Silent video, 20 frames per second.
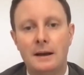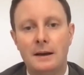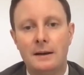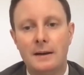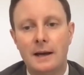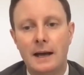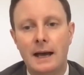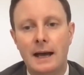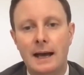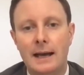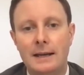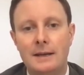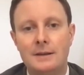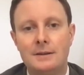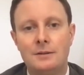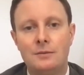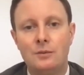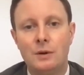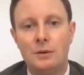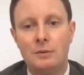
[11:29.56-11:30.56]

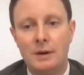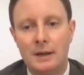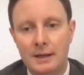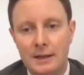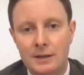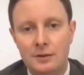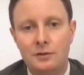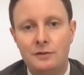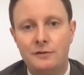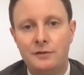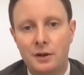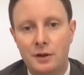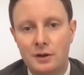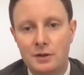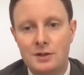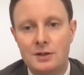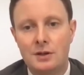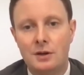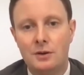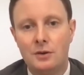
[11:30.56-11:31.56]
and we will need to
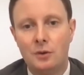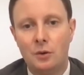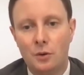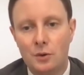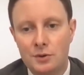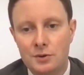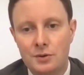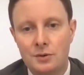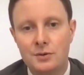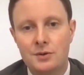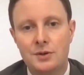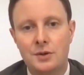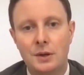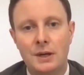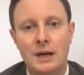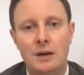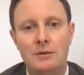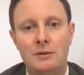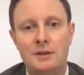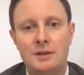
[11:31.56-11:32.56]
focus on other
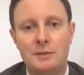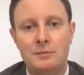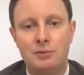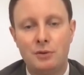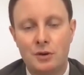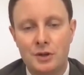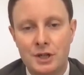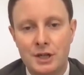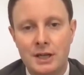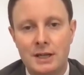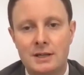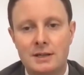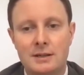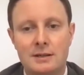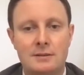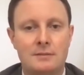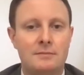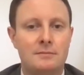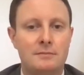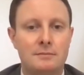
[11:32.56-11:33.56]
solidarity
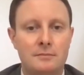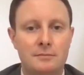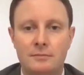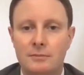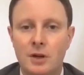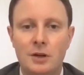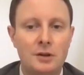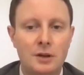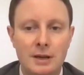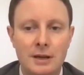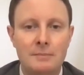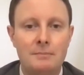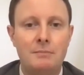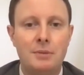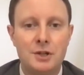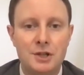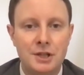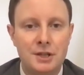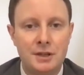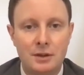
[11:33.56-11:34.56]
projects, not only
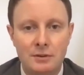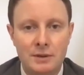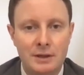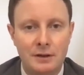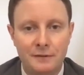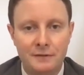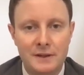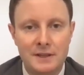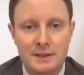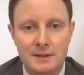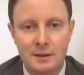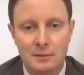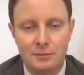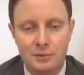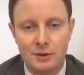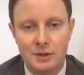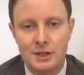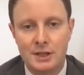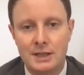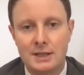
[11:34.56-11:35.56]
budgetary or fiscal
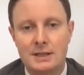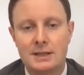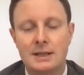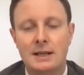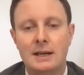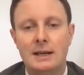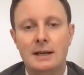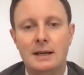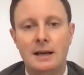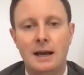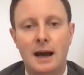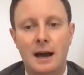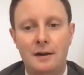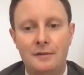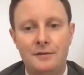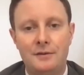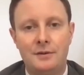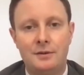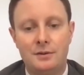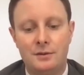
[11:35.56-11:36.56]
projects,
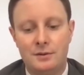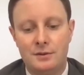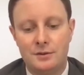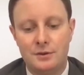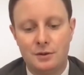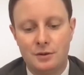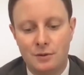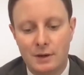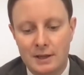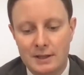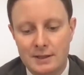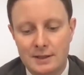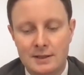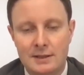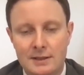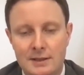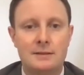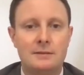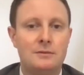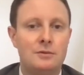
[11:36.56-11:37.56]
after the
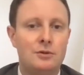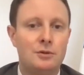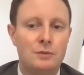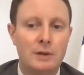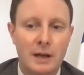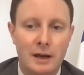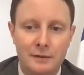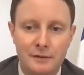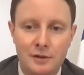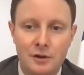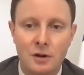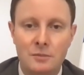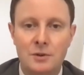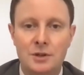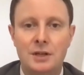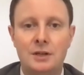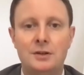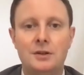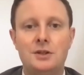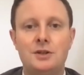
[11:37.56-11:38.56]
crisis. Do we have
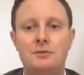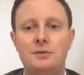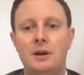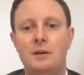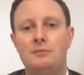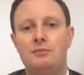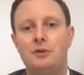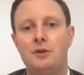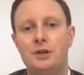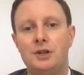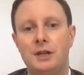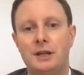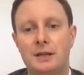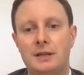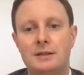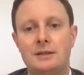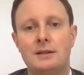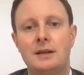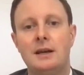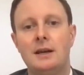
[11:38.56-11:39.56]
common industrial
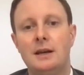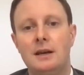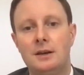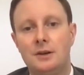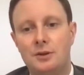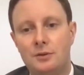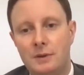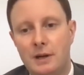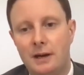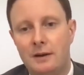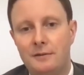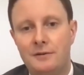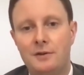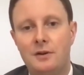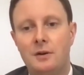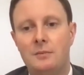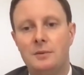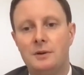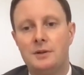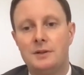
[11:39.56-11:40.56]
projects? Do we
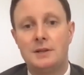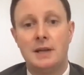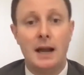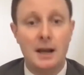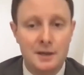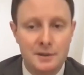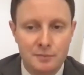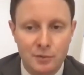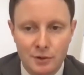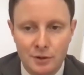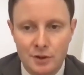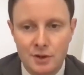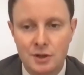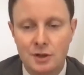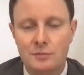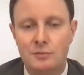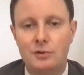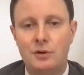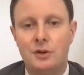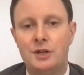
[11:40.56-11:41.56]
have common health
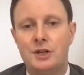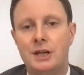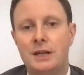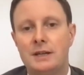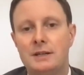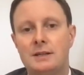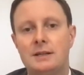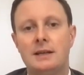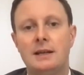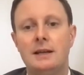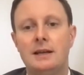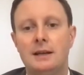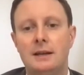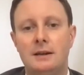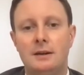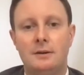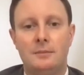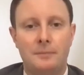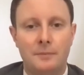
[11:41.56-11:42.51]
production projects,